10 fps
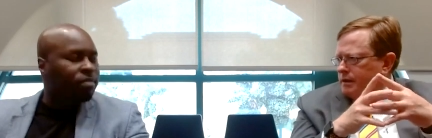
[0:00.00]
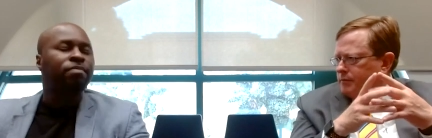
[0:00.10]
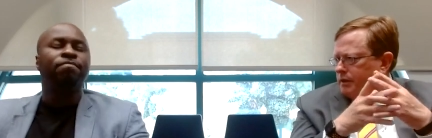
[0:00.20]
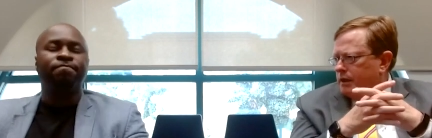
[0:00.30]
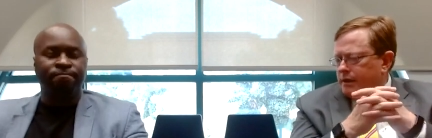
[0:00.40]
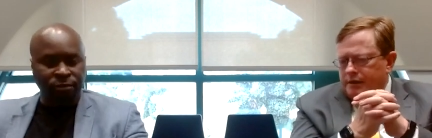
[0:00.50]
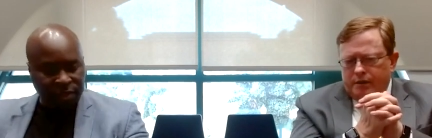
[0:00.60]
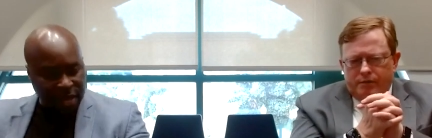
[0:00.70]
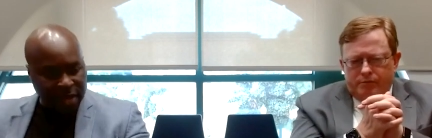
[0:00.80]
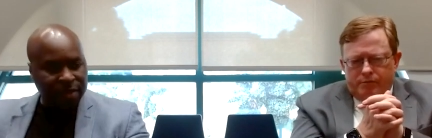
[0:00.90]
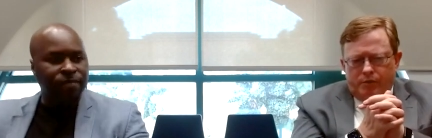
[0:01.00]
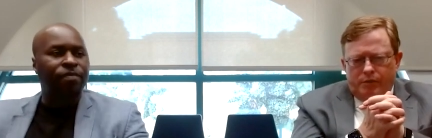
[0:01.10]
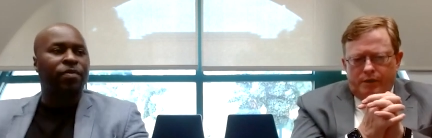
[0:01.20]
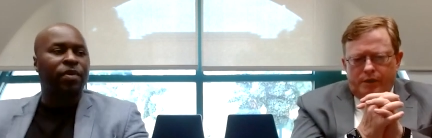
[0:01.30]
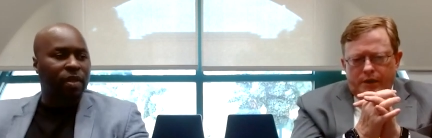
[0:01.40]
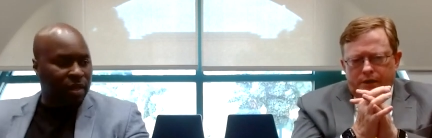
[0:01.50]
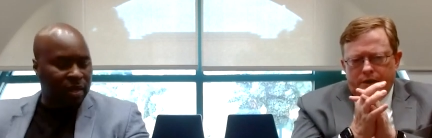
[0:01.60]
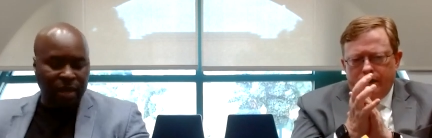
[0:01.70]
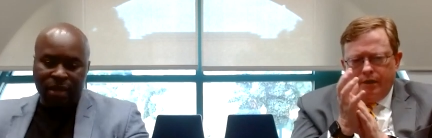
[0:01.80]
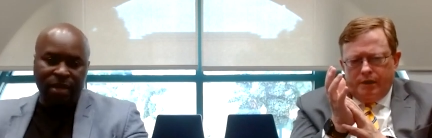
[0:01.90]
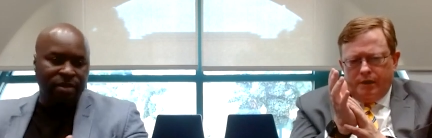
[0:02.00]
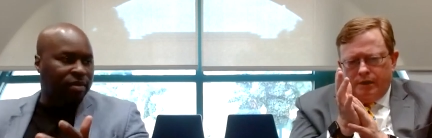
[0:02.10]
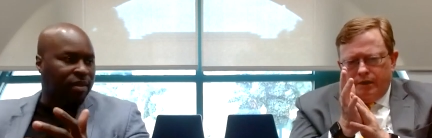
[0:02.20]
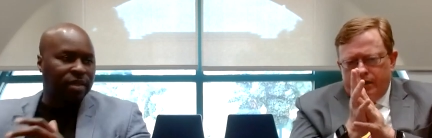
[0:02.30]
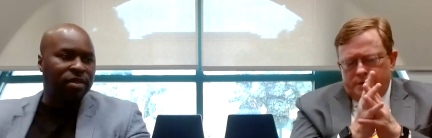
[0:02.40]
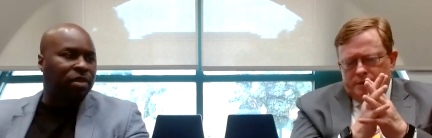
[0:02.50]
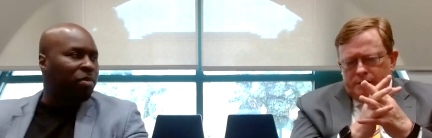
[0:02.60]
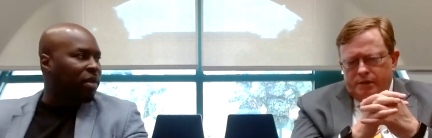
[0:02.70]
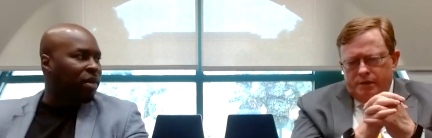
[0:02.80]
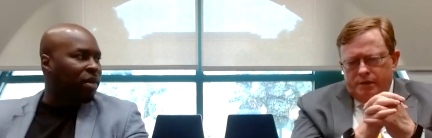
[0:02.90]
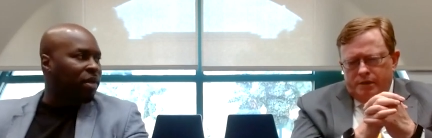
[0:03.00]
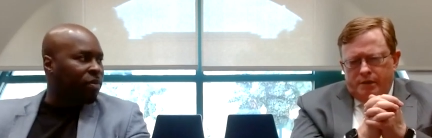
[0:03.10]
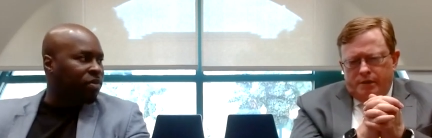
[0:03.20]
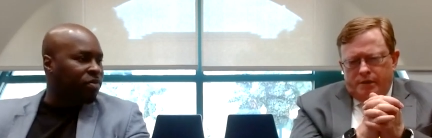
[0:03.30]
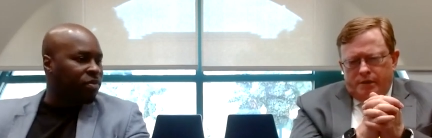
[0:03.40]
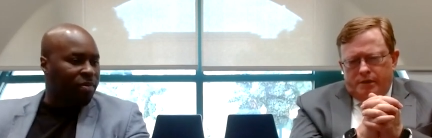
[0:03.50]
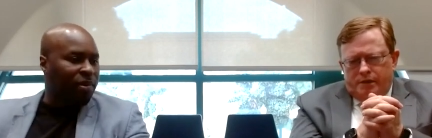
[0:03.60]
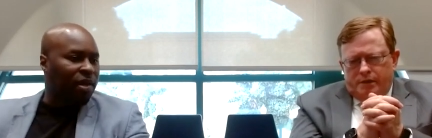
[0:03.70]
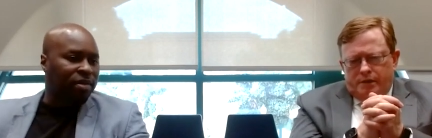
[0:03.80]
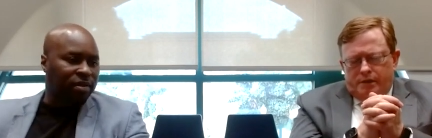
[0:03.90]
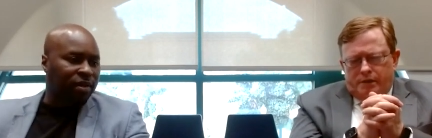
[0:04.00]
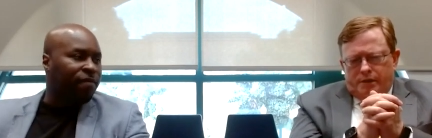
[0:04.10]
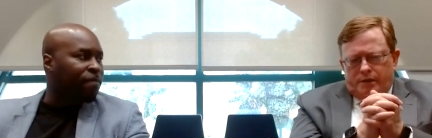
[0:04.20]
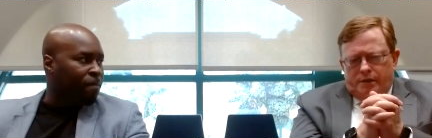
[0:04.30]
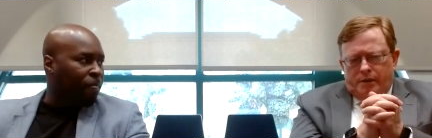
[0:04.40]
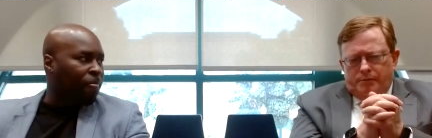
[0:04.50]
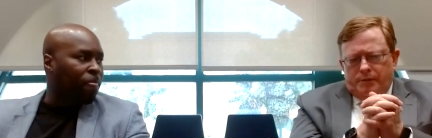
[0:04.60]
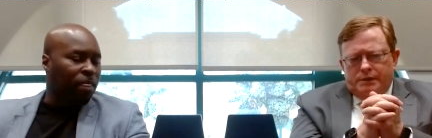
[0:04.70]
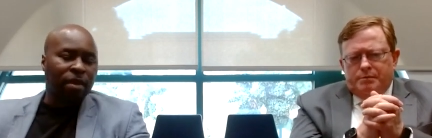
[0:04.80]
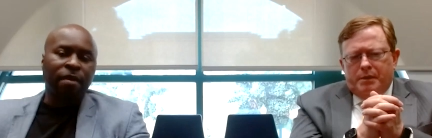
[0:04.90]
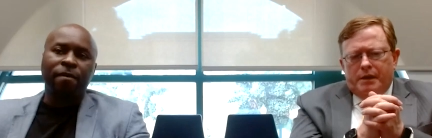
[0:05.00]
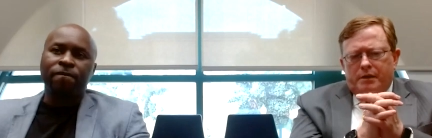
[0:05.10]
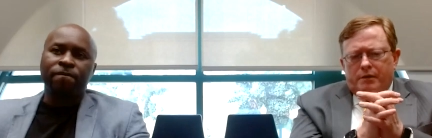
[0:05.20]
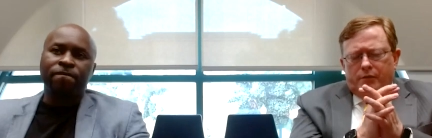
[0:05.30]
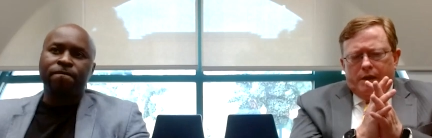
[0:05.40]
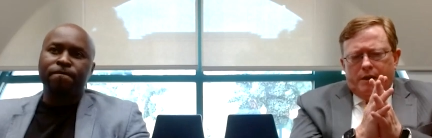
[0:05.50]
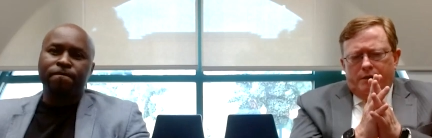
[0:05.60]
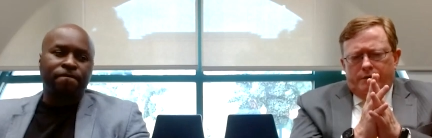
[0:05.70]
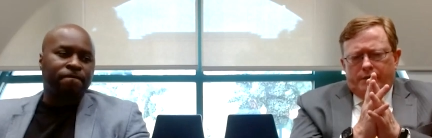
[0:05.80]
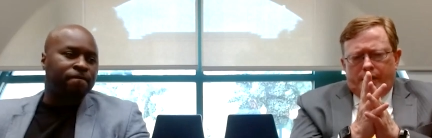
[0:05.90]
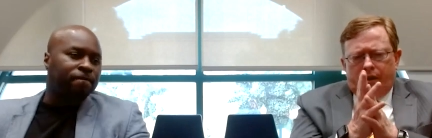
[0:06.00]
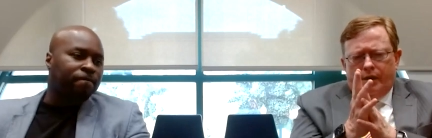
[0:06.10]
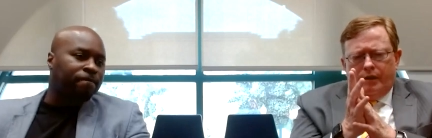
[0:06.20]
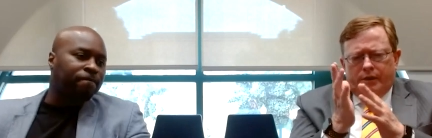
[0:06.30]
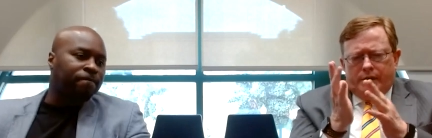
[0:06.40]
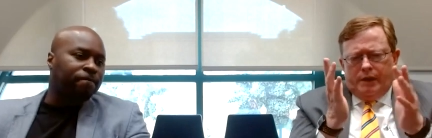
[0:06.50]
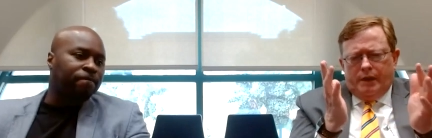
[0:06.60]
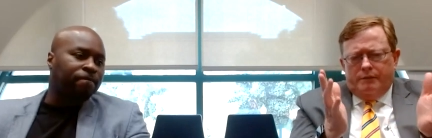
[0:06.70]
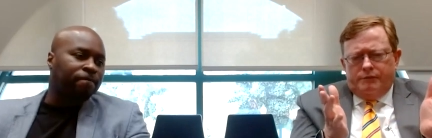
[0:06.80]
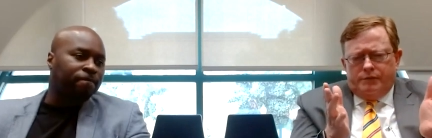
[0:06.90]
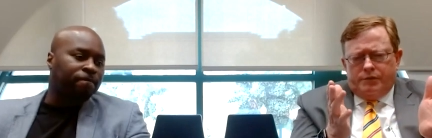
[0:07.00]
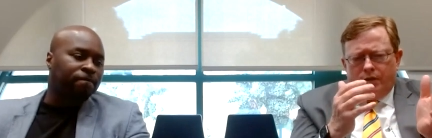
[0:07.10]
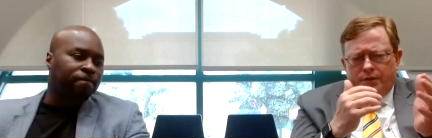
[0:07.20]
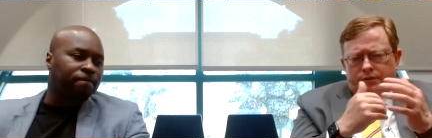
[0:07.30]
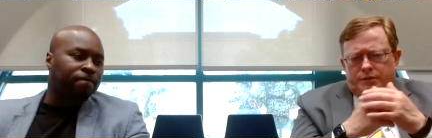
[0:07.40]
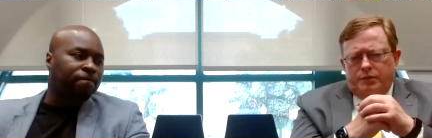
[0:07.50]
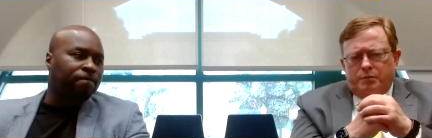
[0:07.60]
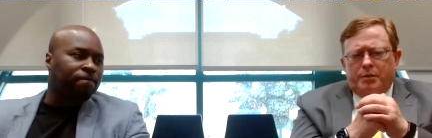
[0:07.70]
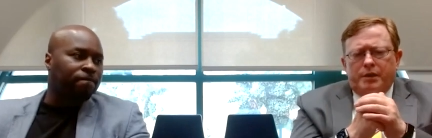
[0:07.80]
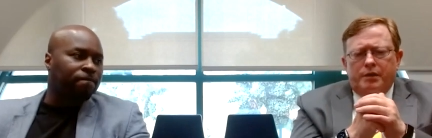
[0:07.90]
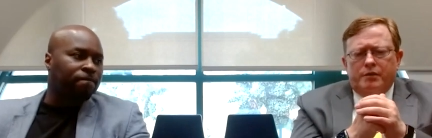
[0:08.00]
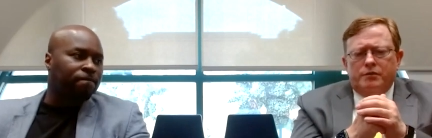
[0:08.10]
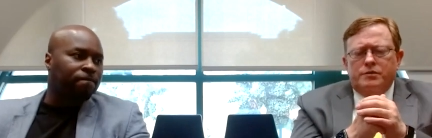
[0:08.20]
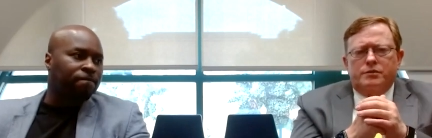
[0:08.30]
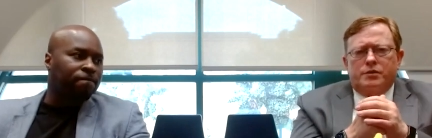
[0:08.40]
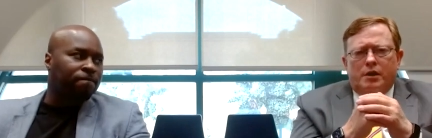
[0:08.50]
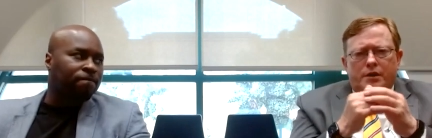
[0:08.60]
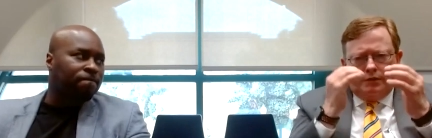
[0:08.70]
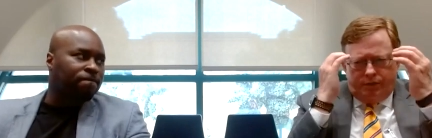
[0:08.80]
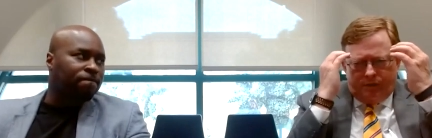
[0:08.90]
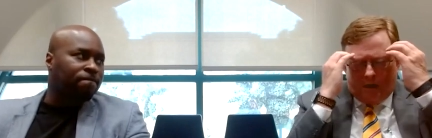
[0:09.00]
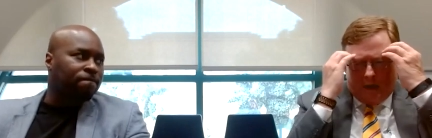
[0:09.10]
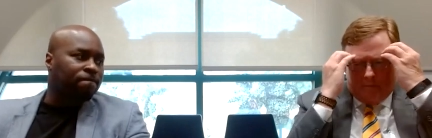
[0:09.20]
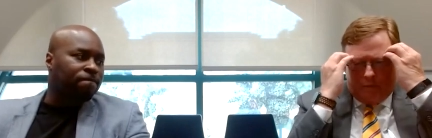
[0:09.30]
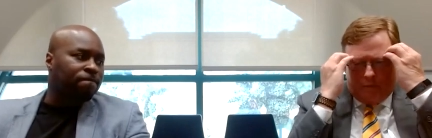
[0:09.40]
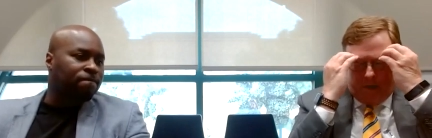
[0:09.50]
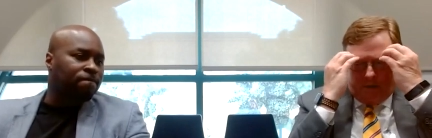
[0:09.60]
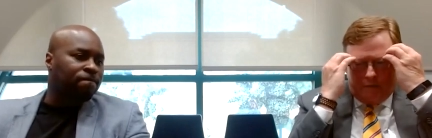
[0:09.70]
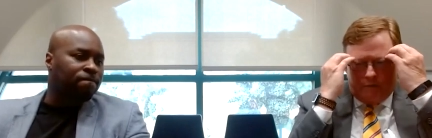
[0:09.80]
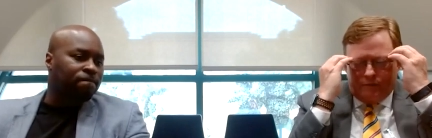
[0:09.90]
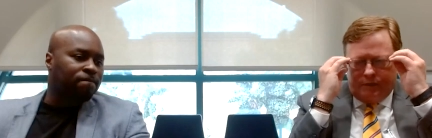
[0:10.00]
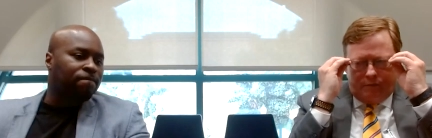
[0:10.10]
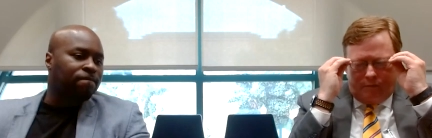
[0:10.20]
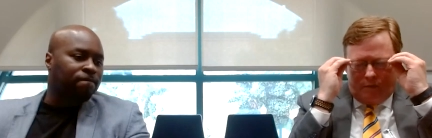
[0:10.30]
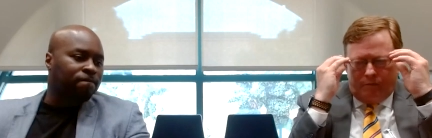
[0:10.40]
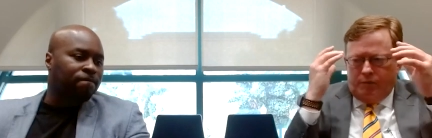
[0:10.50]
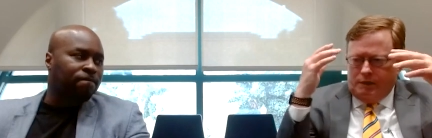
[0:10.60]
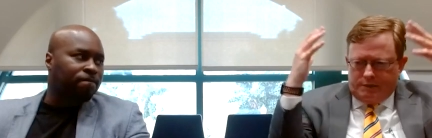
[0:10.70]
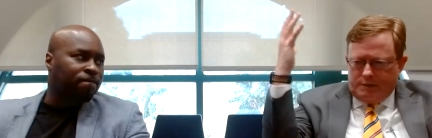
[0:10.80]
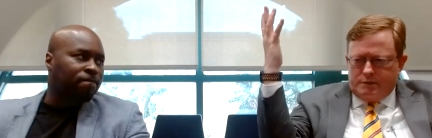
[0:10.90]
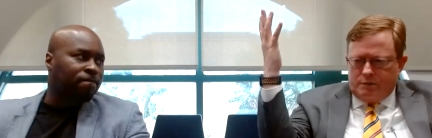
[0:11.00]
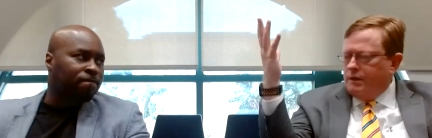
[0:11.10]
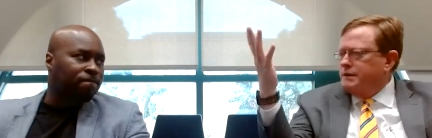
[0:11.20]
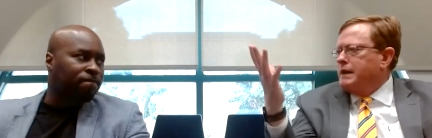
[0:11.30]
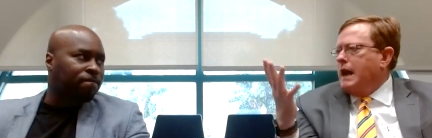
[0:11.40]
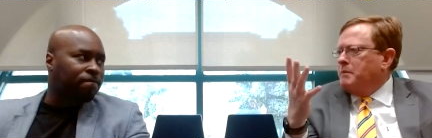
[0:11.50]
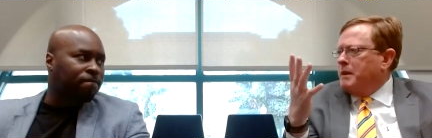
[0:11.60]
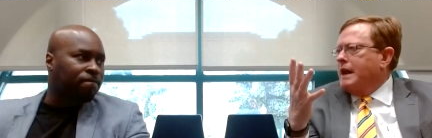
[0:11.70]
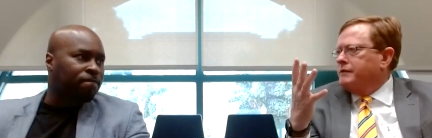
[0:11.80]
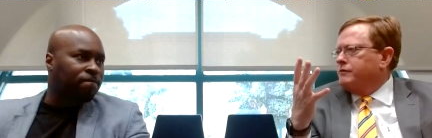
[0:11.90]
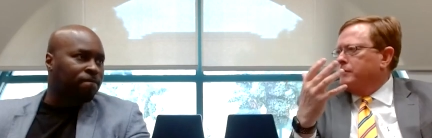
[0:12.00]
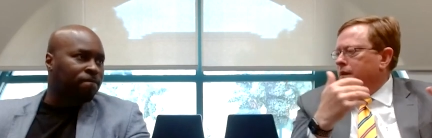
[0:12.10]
Speaker 1: type play there, yeah. more than likely. And that's the easy. Everyone's using it let me spin it around uh, again talking to your peers you're talking to your operators you know what, what's the sort of top ask